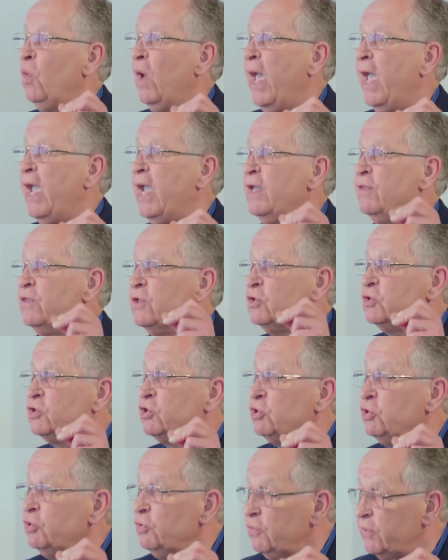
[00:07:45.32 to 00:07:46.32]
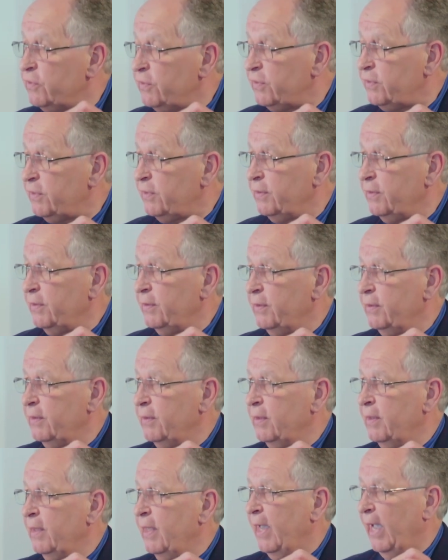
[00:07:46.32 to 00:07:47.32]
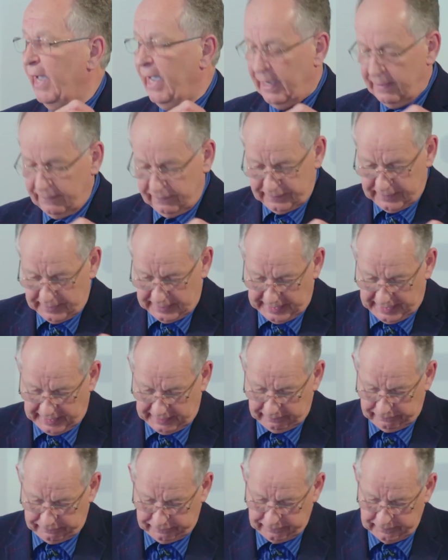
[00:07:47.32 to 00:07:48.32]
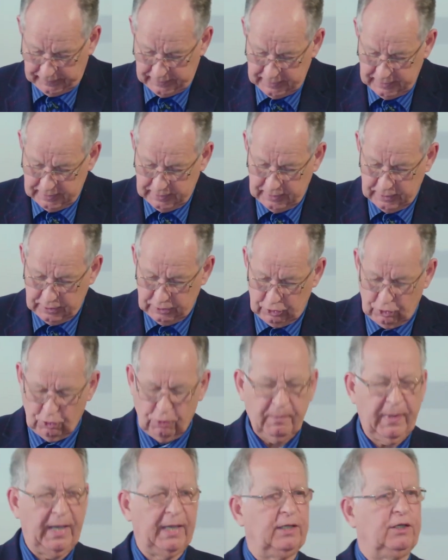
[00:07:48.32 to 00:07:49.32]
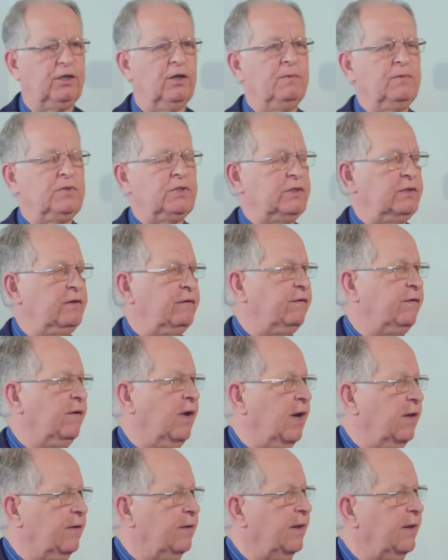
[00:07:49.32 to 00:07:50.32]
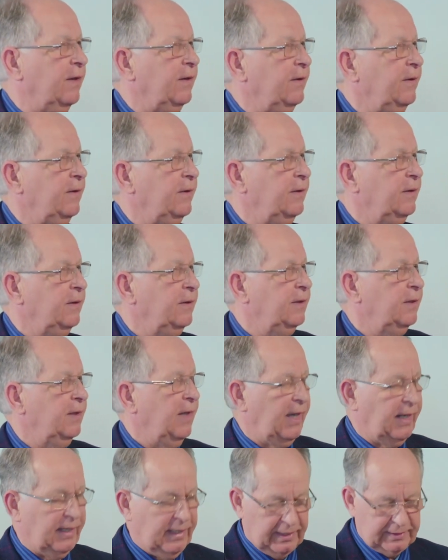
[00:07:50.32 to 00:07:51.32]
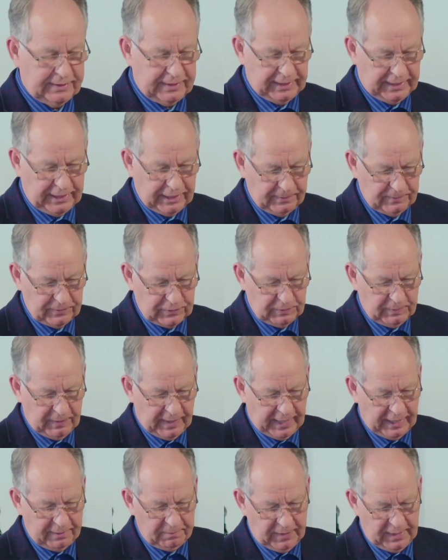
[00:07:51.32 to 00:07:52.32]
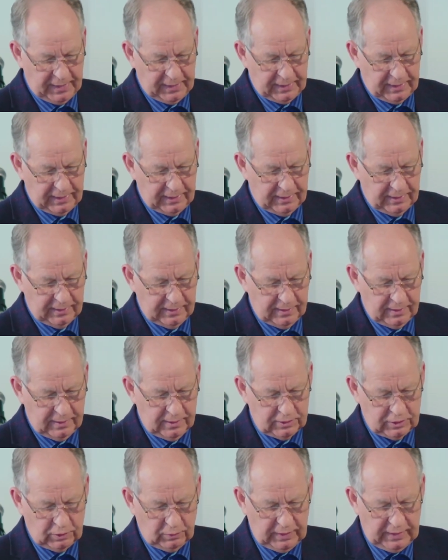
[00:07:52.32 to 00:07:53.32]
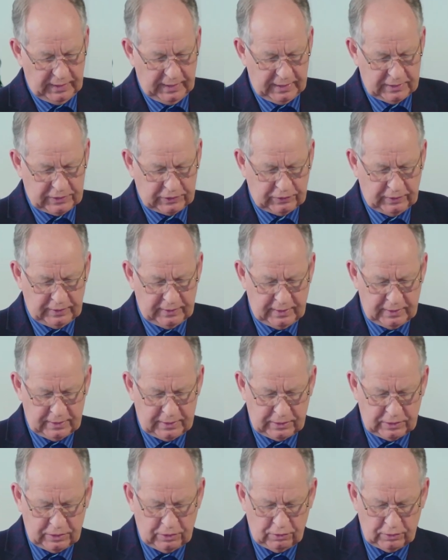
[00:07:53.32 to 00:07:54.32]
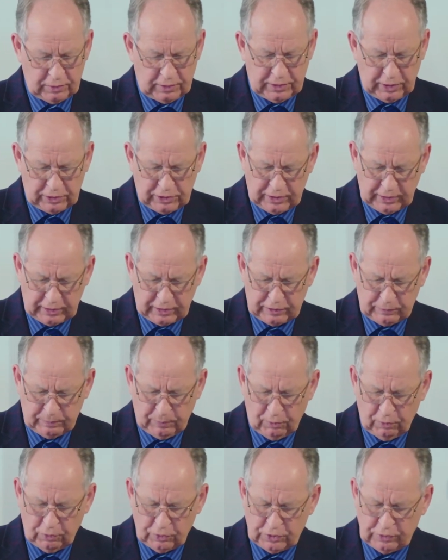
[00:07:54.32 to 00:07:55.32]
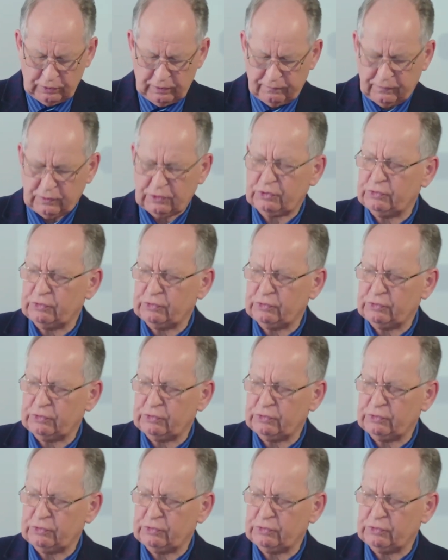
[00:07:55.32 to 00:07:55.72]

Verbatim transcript: way, the truth, and the life. No man comes to the Father unless he comes by me. So in history, there's so, such exposure of